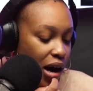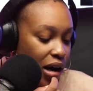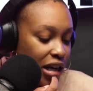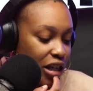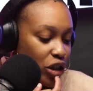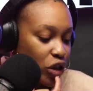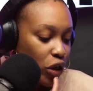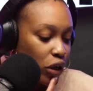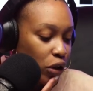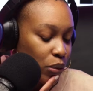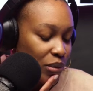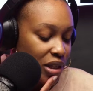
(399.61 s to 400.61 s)
In
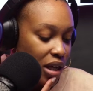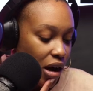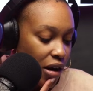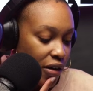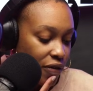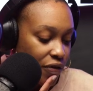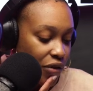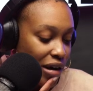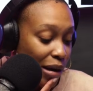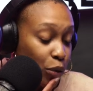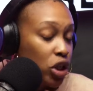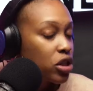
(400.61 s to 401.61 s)
terms of, I'm
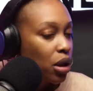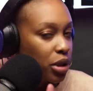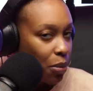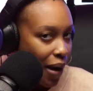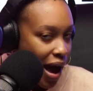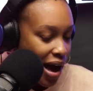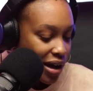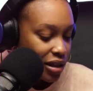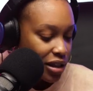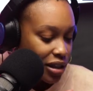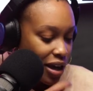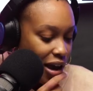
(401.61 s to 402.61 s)
going to start with the
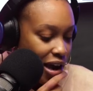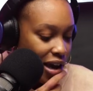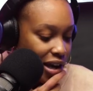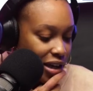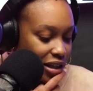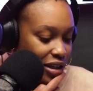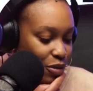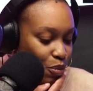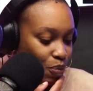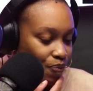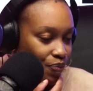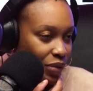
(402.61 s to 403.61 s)
past and
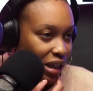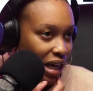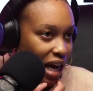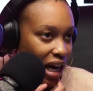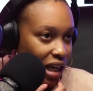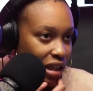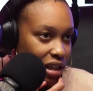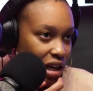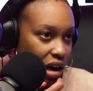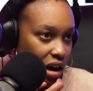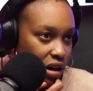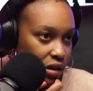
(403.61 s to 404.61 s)
kind
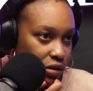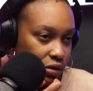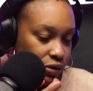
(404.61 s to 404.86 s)
of,